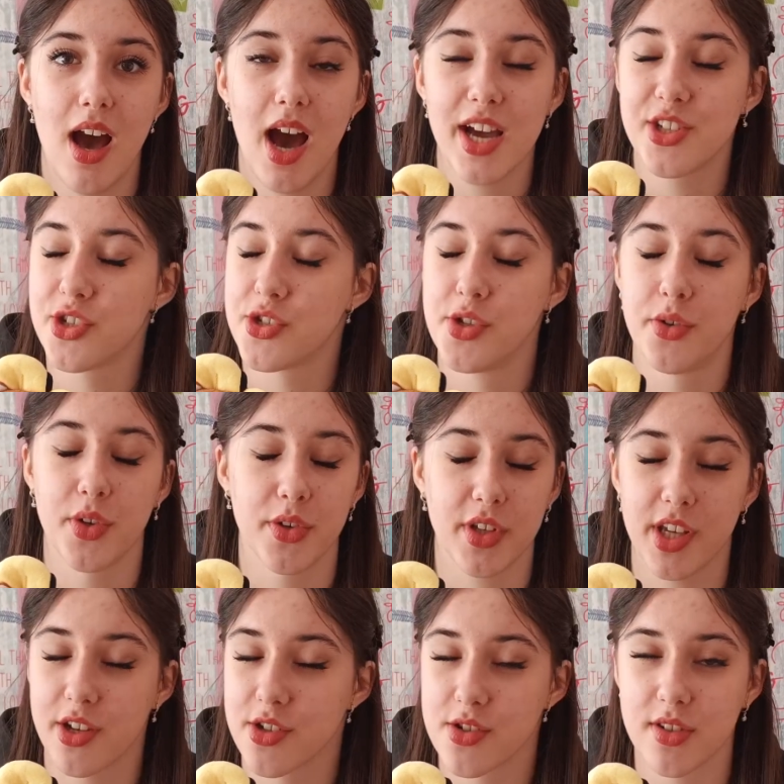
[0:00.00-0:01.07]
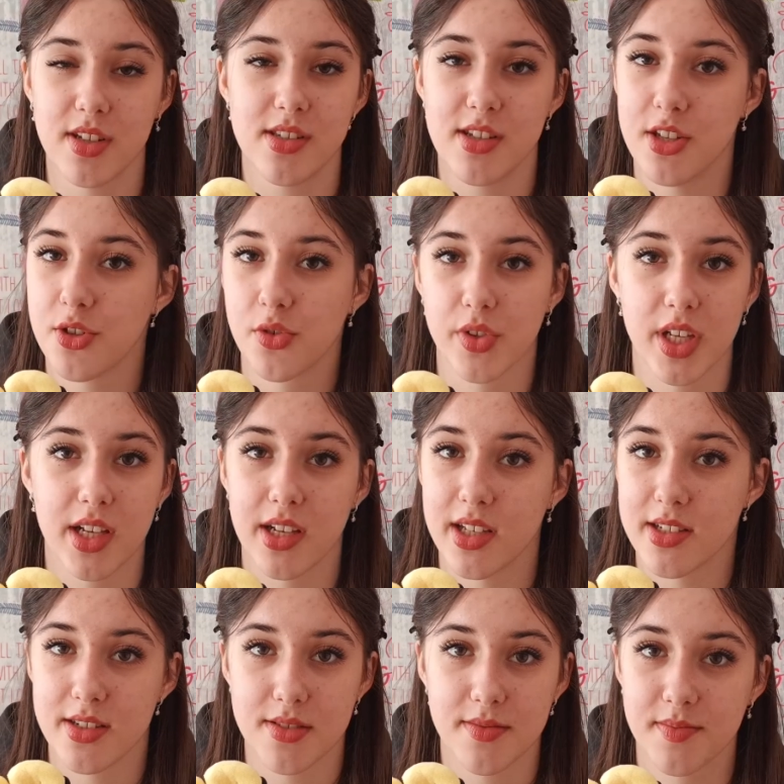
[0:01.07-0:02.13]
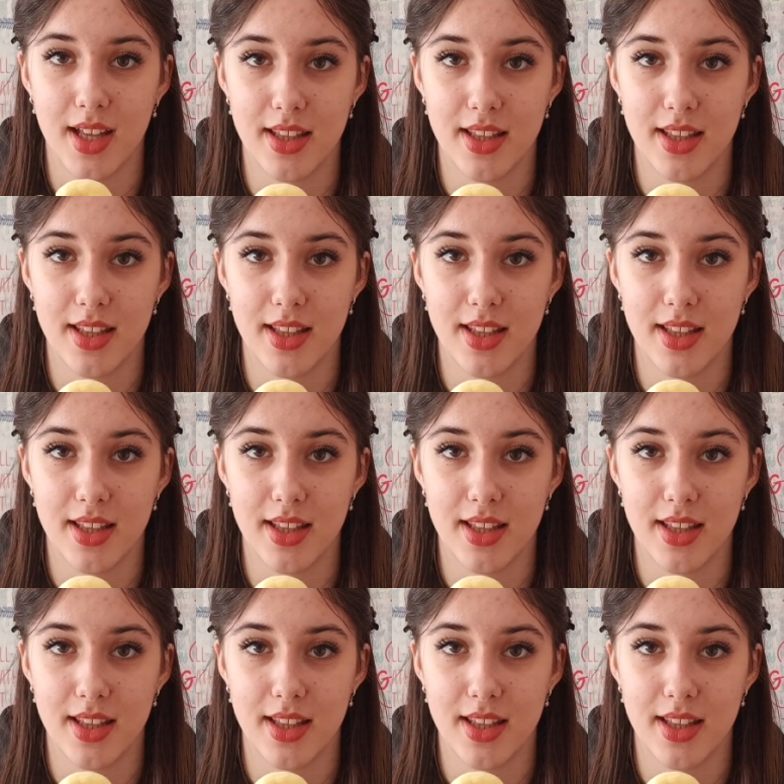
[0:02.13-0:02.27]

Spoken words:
I just do not care to continue reading it.